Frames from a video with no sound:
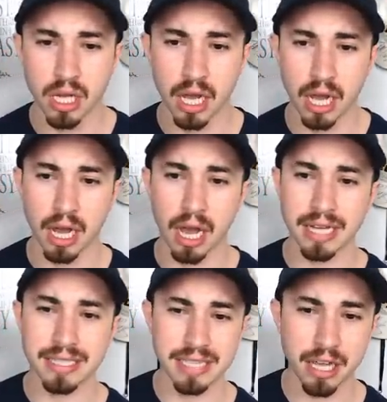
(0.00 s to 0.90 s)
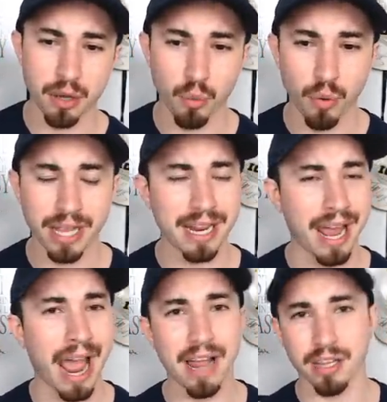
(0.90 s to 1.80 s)
uh, Isaiah White,
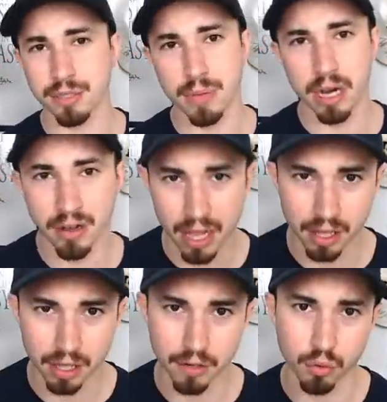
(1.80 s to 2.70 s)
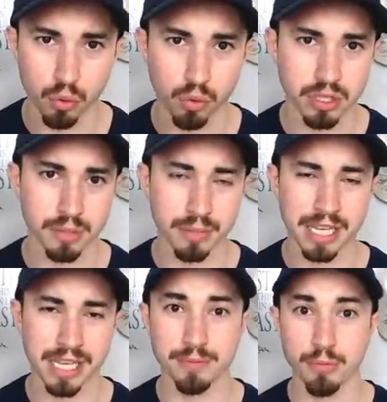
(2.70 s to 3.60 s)
Alex Marinelli, of course,
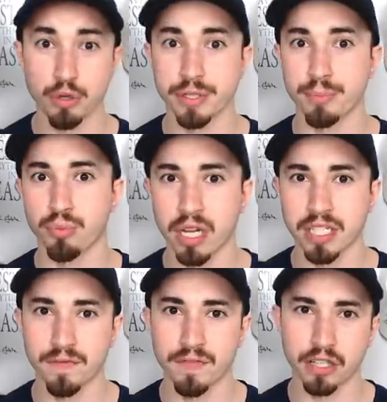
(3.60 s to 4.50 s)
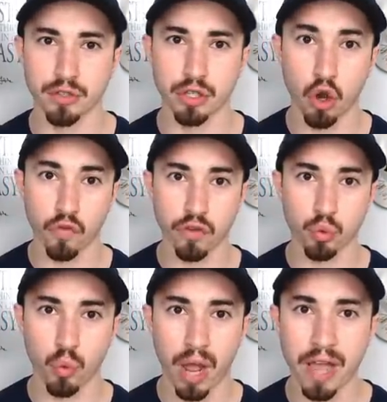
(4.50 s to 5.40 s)
being his most impressive victory over the
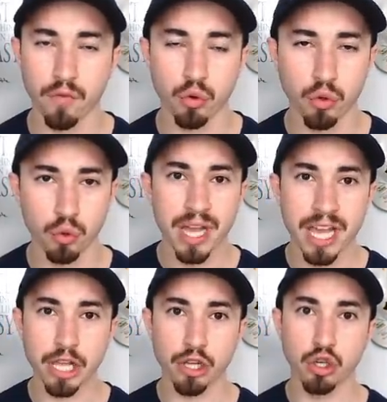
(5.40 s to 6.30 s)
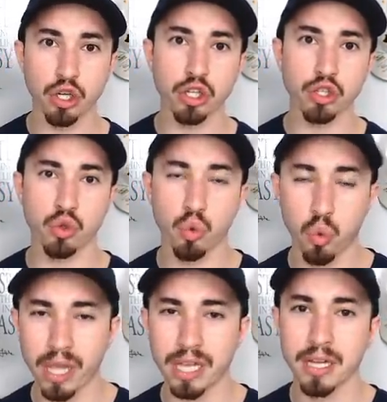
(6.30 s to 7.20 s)
rival who he couldn't quite